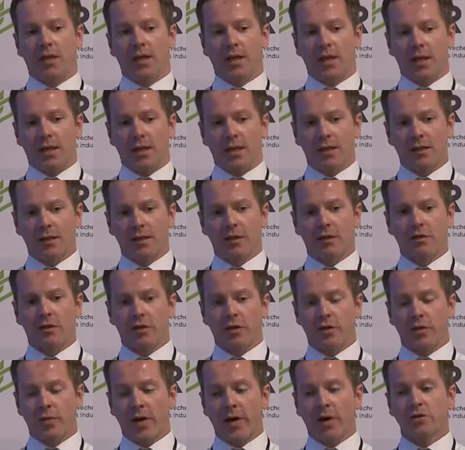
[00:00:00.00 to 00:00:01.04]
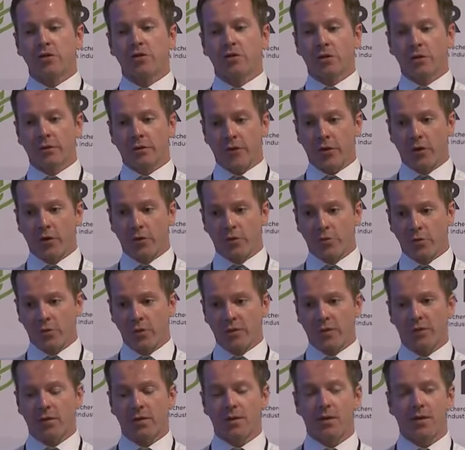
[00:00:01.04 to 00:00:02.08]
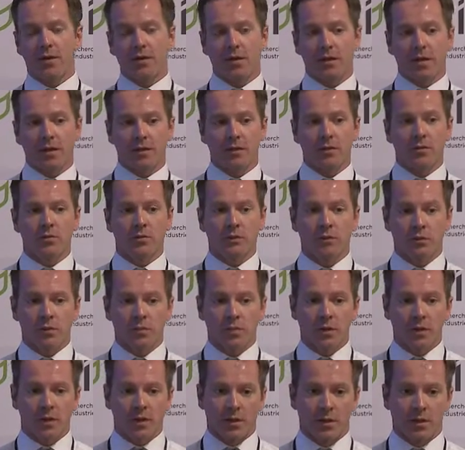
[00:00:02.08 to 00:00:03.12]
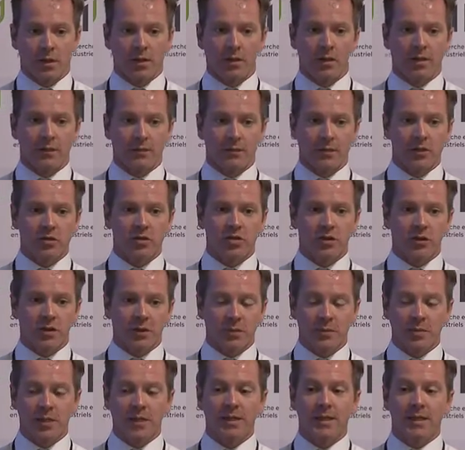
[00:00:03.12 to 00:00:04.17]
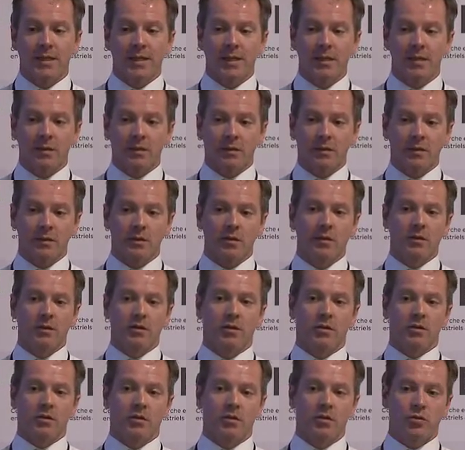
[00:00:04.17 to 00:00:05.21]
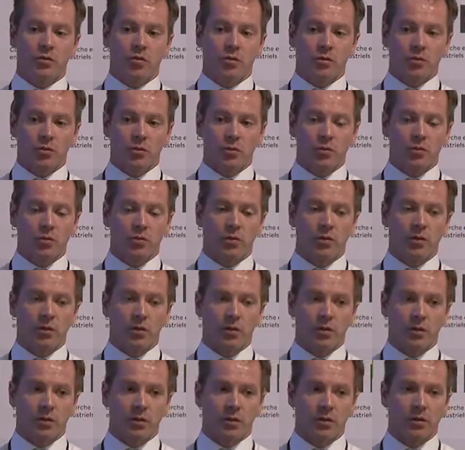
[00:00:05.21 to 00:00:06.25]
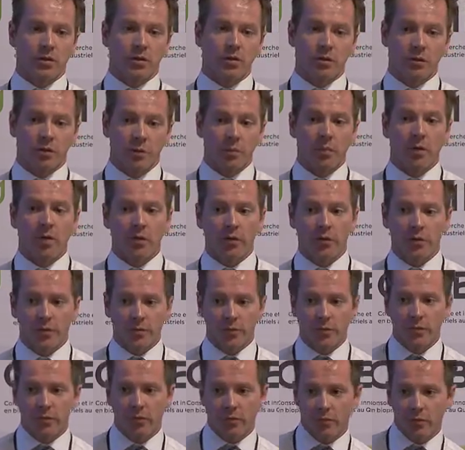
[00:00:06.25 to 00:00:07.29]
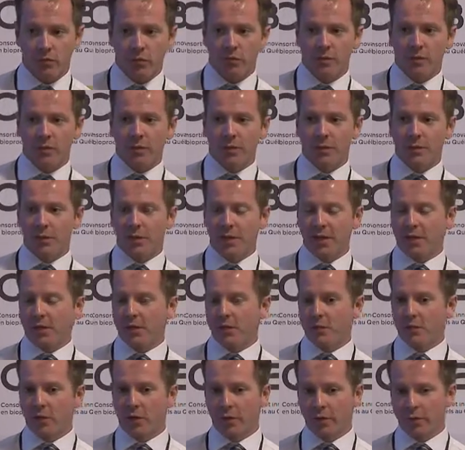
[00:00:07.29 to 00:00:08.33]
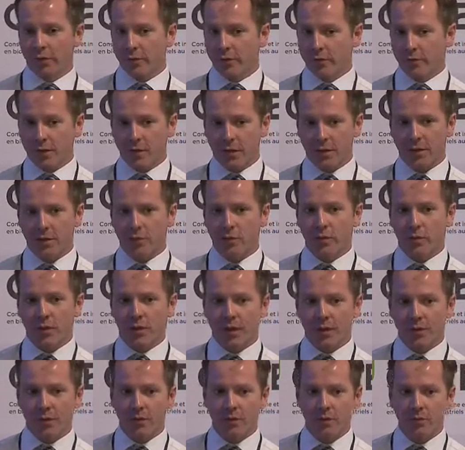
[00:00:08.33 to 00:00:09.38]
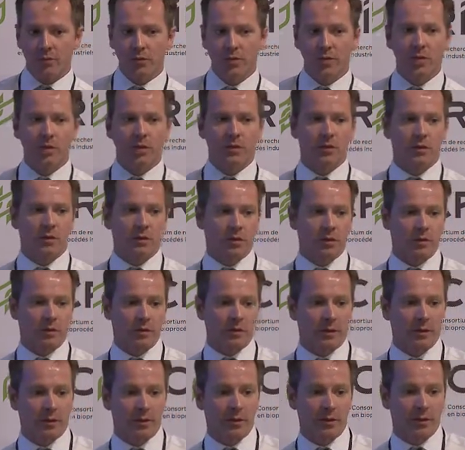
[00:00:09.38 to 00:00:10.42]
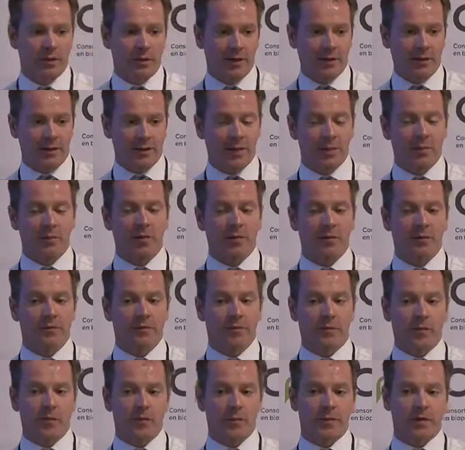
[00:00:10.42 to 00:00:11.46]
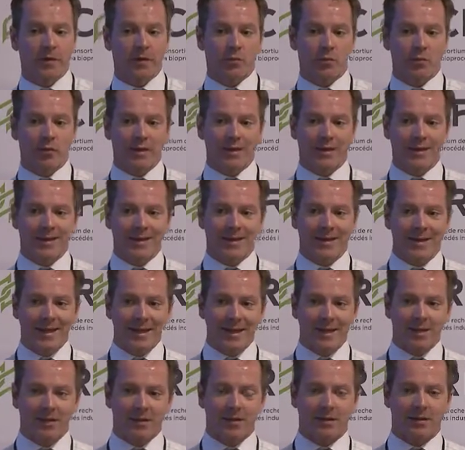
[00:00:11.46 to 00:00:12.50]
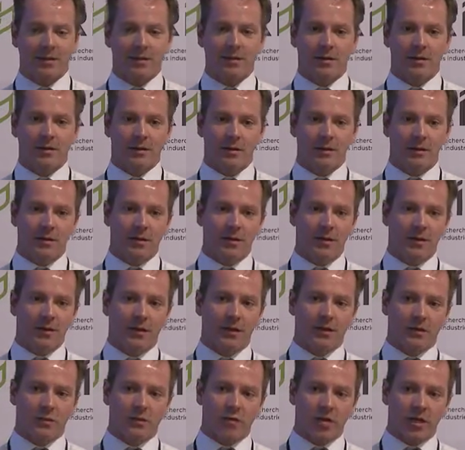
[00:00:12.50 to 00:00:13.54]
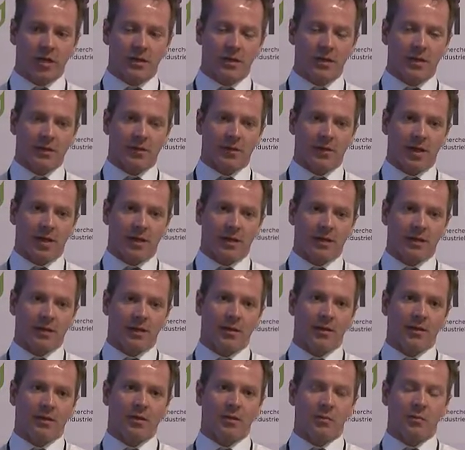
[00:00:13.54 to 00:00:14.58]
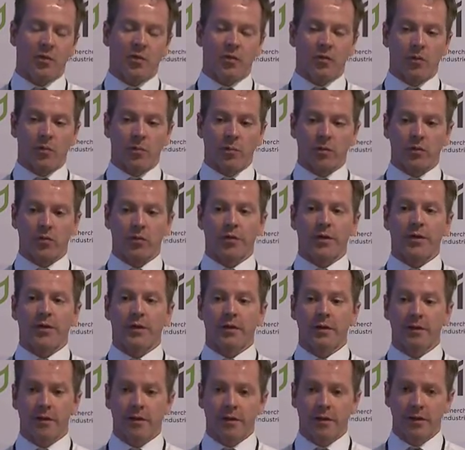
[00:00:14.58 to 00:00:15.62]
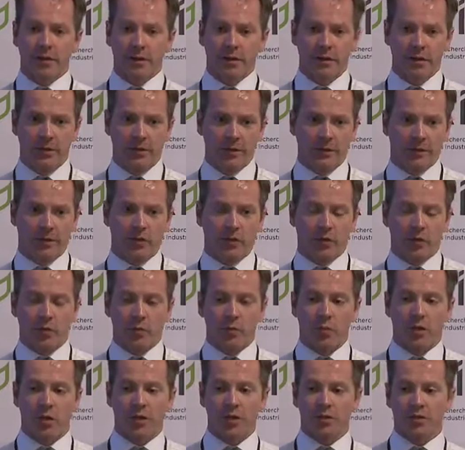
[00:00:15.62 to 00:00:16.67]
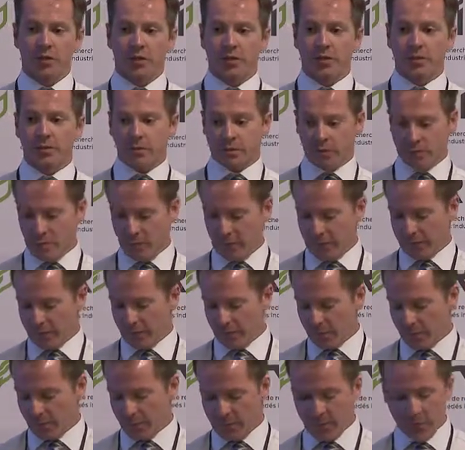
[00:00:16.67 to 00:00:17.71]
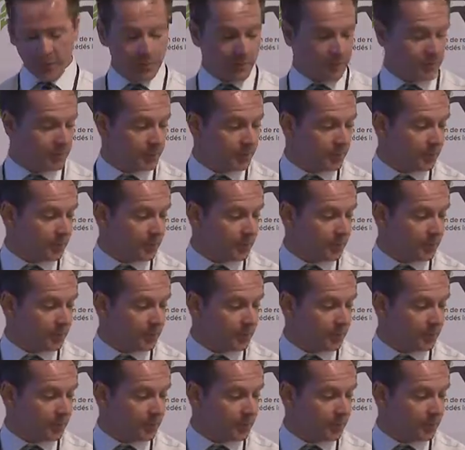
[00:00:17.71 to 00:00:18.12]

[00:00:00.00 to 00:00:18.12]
and contractual terms that will eventually be taken to the partner. So the EPC partner, like we can do, or the design build firm that will get these objectives as performance criteria for the project right from the start.